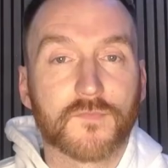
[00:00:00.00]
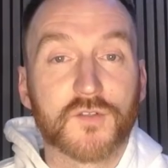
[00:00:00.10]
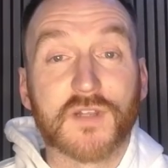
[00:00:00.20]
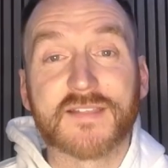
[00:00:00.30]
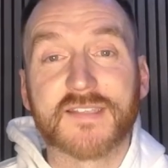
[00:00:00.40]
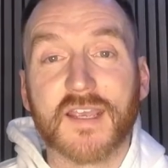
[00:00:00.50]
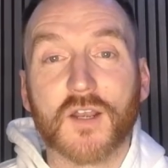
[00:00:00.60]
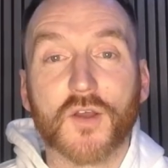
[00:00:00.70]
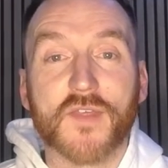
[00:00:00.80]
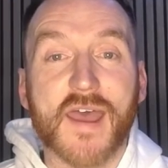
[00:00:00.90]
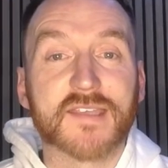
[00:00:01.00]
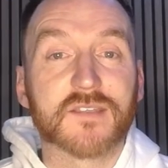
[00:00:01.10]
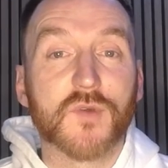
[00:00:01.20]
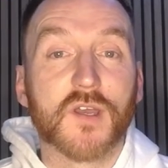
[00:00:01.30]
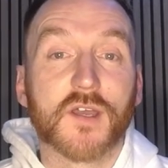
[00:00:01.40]
So let's take a look at that
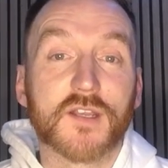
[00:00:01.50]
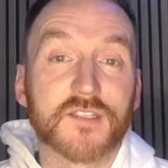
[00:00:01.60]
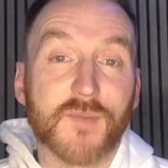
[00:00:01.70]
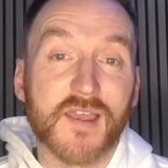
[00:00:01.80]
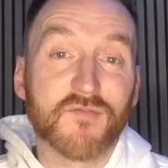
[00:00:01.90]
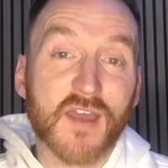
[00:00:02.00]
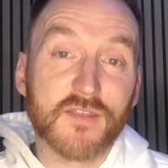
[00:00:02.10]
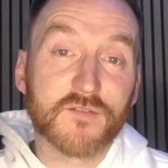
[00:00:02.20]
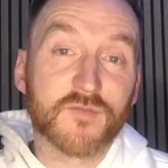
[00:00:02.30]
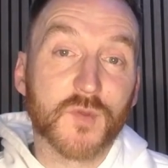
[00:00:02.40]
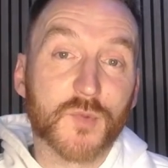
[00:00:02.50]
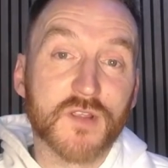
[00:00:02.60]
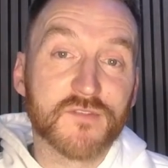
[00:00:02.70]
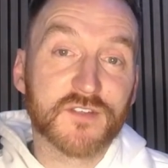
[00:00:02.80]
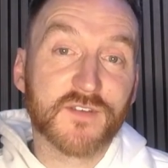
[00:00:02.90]
estimate, and as you might have gathered from the
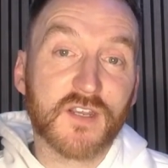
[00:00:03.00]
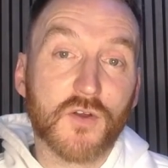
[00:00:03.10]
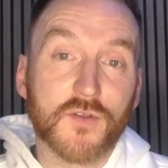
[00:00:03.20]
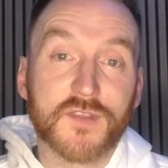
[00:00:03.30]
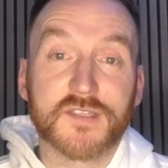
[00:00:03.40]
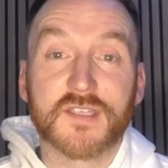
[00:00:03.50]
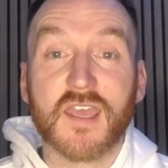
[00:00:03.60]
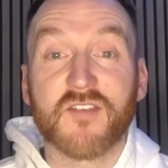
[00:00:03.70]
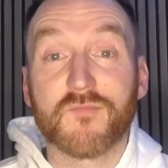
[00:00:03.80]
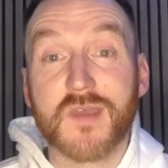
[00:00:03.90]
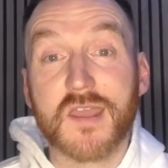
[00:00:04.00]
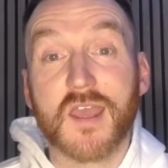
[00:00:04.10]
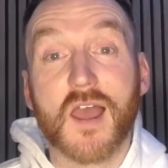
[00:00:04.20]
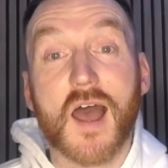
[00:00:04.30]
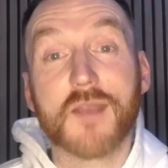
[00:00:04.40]
previous video, this gave
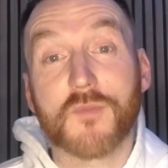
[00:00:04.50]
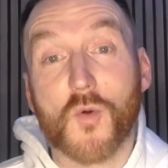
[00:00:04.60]
me and my